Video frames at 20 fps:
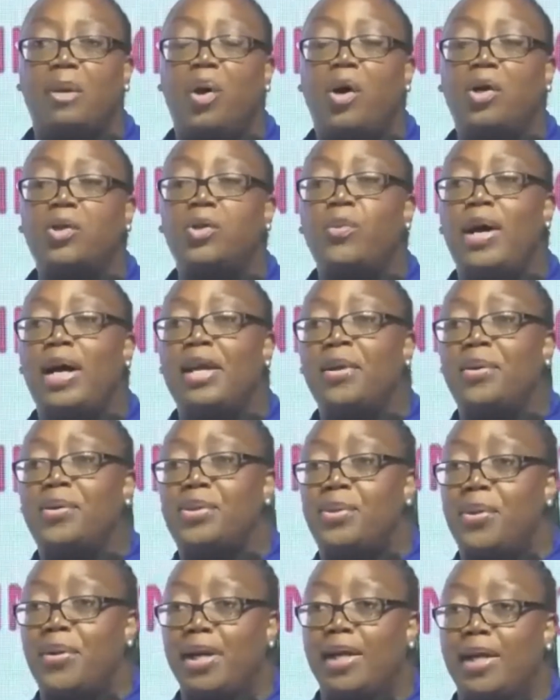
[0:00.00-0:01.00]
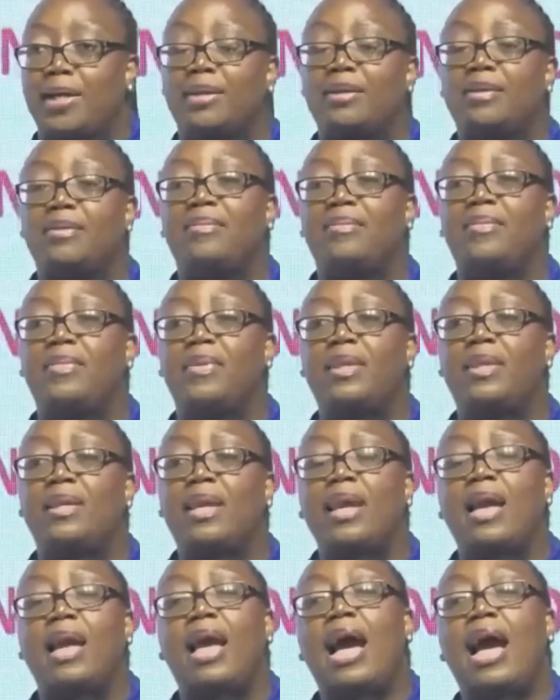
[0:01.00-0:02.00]
Odwayo Sawyer.
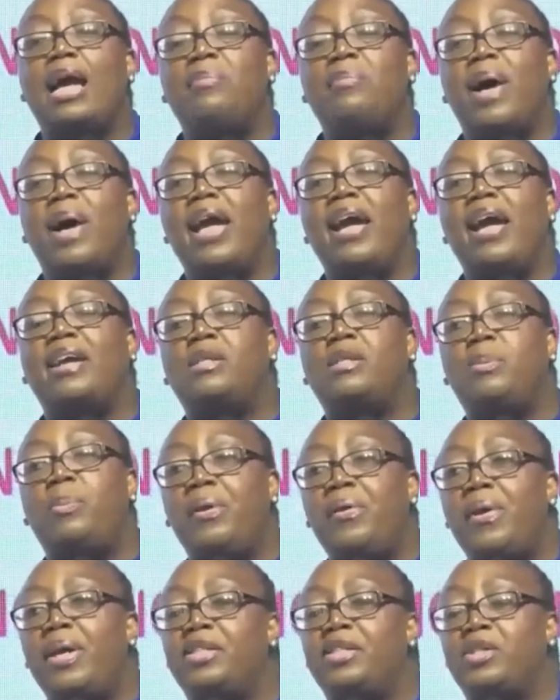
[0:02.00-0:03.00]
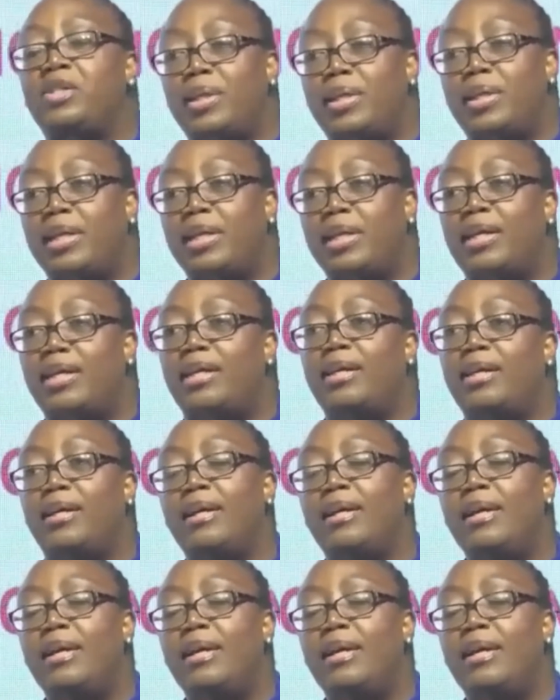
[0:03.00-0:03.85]
And my experience with her,